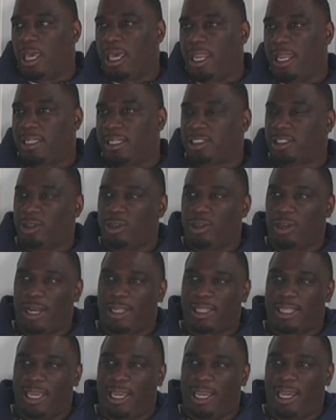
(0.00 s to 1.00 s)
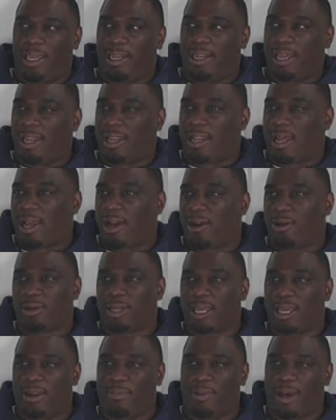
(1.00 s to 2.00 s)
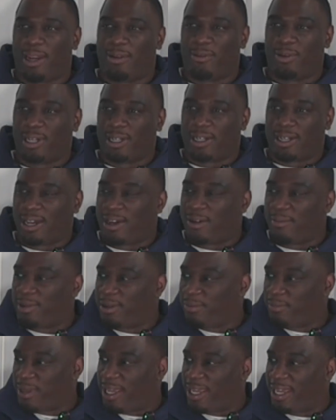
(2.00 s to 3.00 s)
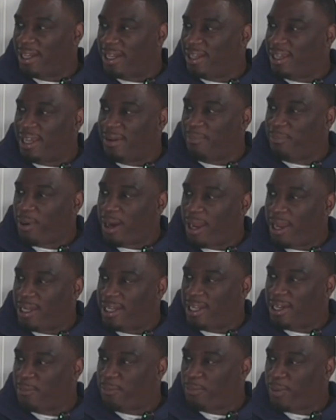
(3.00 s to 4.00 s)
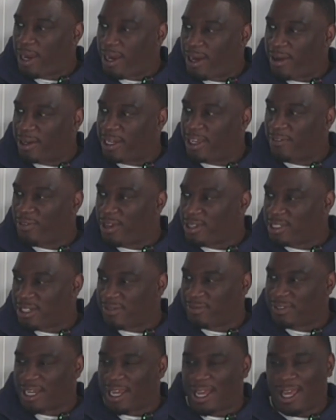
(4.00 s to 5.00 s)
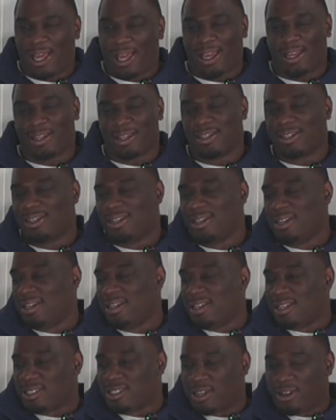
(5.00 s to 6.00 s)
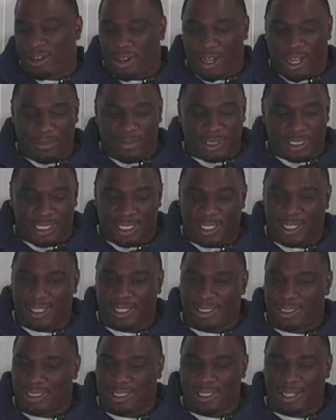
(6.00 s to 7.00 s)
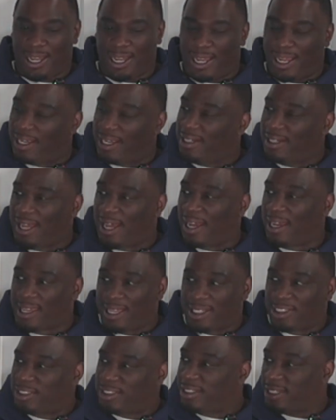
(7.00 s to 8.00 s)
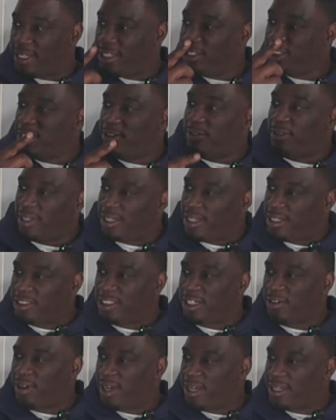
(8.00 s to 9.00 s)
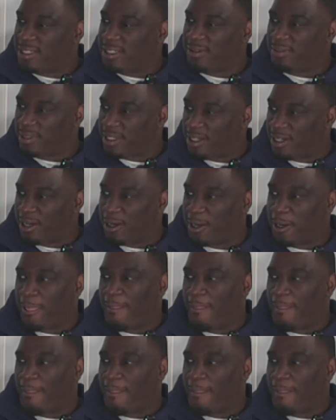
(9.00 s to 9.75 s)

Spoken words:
And then so, at the end, they like, okay, anybody want to come and pray? You need a prayer, give yourself to God. So, I'm chilling. She like, nah, get your ass up there.